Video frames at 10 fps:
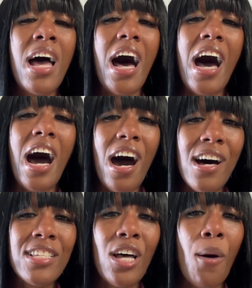I
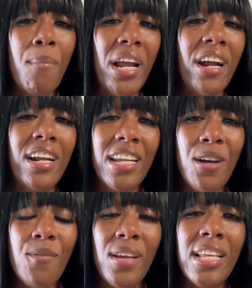also paired
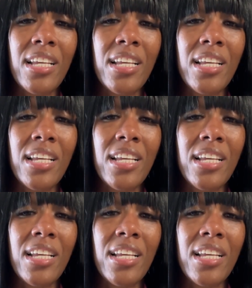it with